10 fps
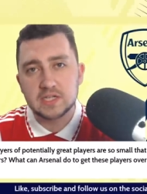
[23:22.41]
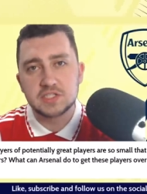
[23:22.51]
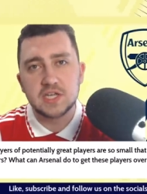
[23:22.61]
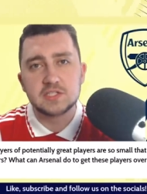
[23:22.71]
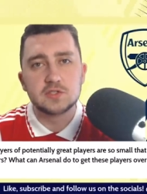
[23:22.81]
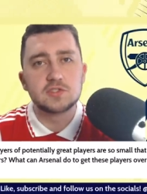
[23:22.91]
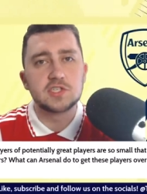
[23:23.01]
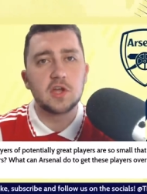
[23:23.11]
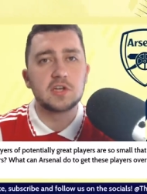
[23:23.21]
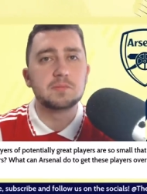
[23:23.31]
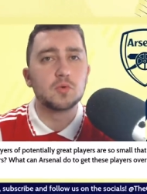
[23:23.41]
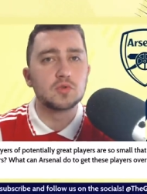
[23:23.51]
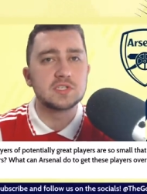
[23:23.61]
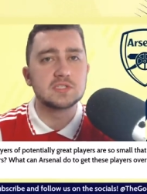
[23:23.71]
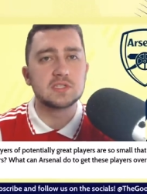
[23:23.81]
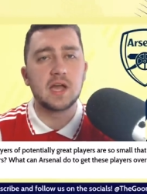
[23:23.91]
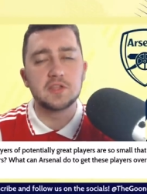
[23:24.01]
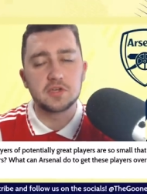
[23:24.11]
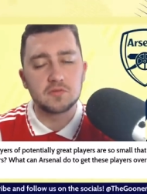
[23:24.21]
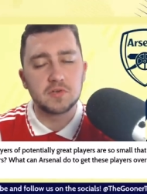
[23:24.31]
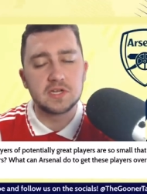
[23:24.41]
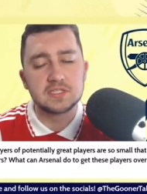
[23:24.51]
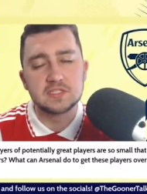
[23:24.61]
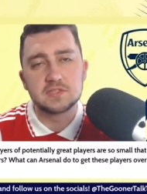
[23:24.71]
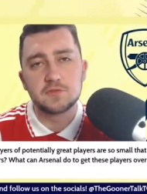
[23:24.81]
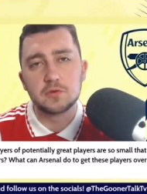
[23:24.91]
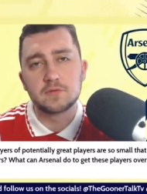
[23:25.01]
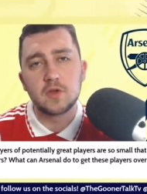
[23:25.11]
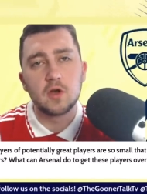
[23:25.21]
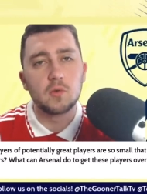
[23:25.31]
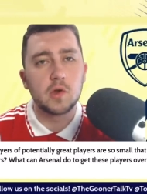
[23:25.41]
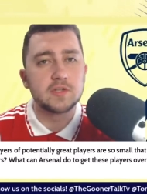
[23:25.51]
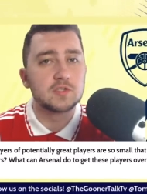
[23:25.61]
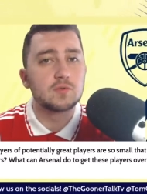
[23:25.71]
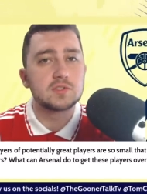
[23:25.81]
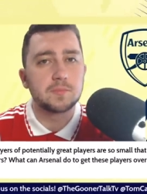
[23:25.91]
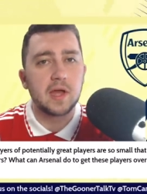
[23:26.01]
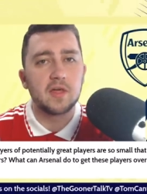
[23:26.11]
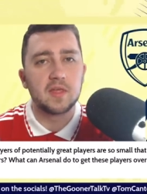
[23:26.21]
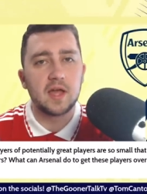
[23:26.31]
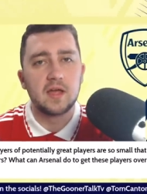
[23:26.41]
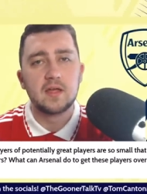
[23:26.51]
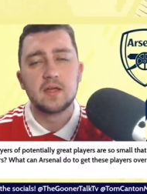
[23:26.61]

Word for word: And Jesus certainly bought into that. And you can read his interview of Goal where he talks about that.